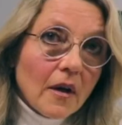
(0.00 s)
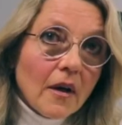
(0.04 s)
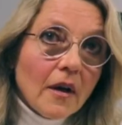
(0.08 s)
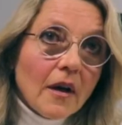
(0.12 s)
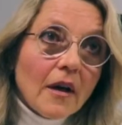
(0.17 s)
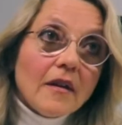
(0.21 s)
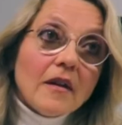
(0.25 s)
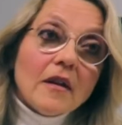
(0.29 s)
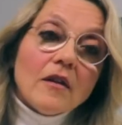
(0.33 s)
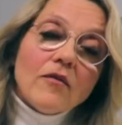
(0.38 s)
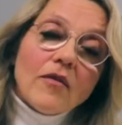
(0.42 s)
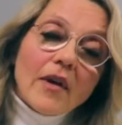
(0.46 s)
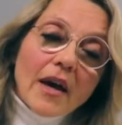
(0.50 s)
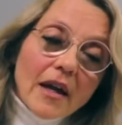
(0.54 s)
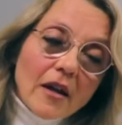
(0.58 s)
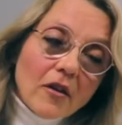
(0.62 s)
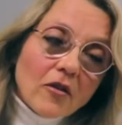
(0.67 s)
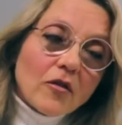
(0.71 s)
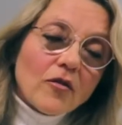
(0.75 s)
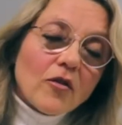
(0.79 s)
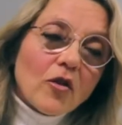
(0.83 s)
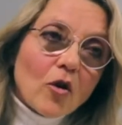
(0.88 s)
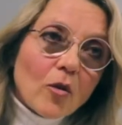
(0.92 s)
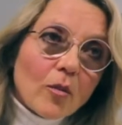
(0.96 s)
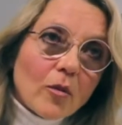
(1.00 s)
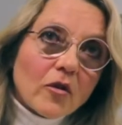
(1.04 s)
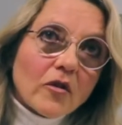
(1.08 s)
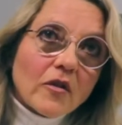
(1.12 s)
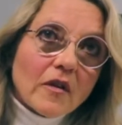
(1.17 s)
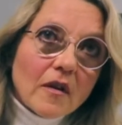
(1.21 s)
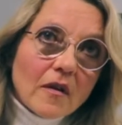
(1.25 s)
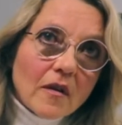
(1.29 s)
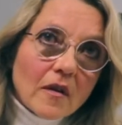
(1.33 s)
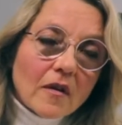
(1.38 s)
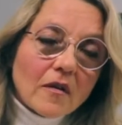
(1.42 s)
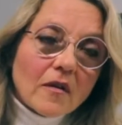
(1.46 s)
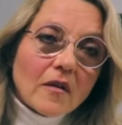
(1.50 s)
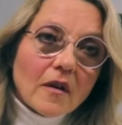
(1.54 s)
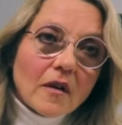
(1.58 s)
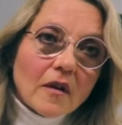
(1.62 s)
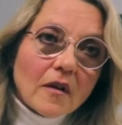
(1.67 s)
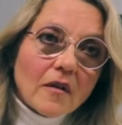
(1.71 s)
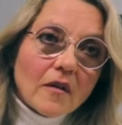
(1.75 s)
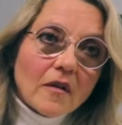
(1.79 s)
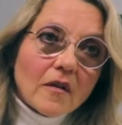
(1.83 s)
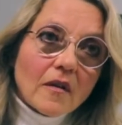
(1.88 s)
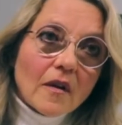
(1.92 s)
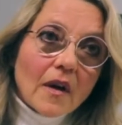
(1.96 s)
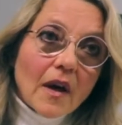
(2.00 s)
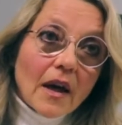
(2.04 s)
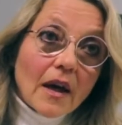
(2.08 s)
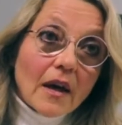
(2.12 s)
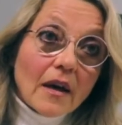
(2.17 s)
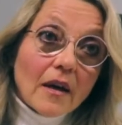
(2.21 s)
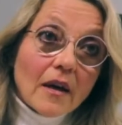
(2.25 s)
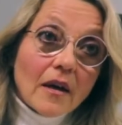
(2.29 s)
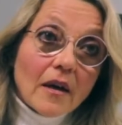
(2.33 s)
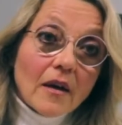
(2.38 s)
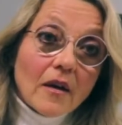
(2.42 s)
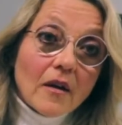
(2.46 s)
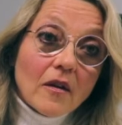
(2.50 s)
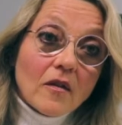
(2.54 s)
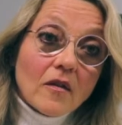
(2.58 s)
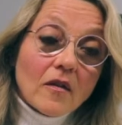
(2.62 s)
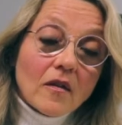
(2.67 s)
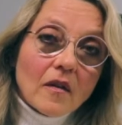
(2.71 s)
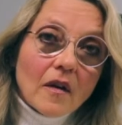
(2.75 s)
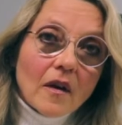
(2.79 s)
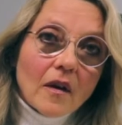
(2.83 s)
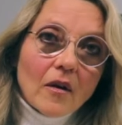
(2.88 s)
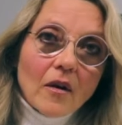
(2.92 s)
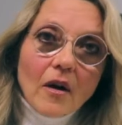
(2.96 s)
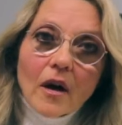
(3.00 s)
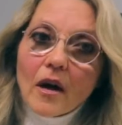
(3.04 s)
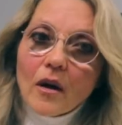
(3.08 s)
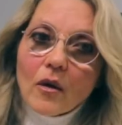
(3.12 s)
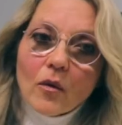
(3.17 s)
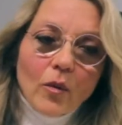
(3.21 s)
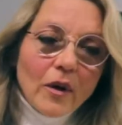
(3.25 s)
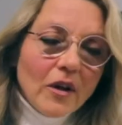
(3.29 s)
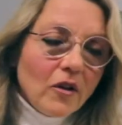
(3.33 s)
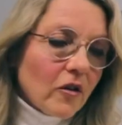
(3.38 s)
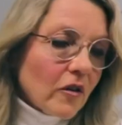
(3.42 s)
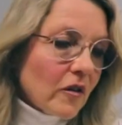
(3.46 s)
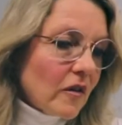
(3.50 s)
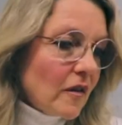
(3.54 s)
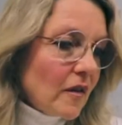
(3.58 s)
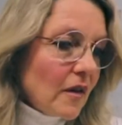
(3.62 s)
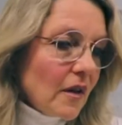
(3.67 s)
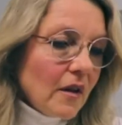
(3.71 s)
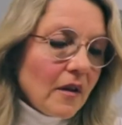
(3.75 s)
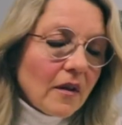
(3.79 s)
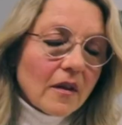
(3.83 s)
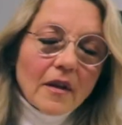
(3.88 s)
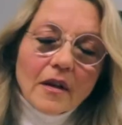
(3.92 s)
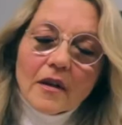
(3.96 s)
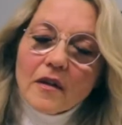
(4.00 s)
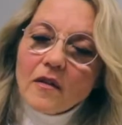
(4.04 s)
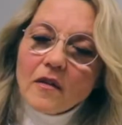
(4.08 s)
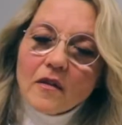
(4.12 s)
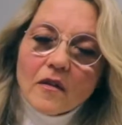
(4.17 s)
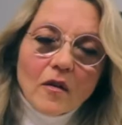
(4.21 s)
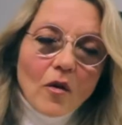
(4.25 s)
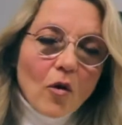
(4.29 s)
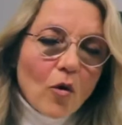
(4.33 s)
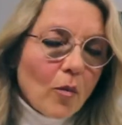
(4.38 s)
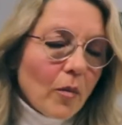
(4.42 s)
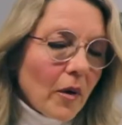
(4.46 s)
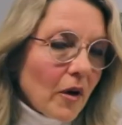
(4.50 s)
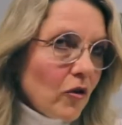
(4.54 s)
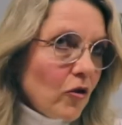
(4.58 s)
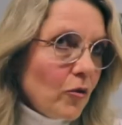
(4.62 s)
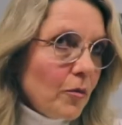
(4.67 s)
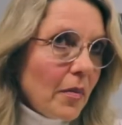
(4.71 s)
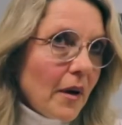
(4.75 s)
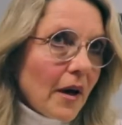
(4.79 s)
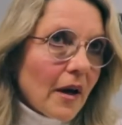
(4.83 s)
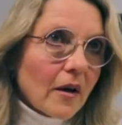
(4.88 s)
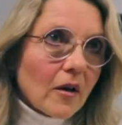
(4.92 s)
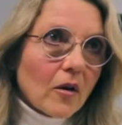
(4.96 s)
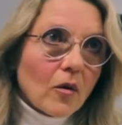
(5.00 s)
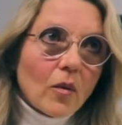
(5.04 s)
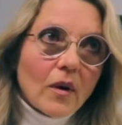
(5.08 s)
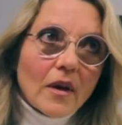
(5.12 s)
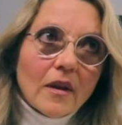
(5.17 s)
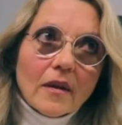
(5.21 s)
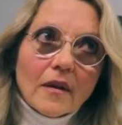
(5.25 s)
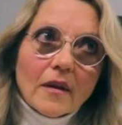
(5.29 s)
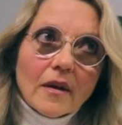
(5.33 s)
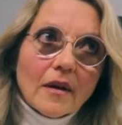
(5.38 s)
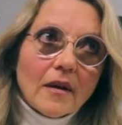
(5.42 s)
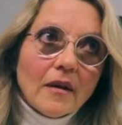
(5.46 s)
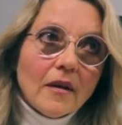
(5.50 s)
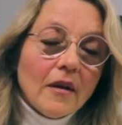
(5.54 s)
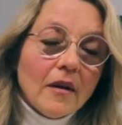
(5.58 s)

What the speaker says: And the advantage of tomosynthesis is we just see things so much better with it.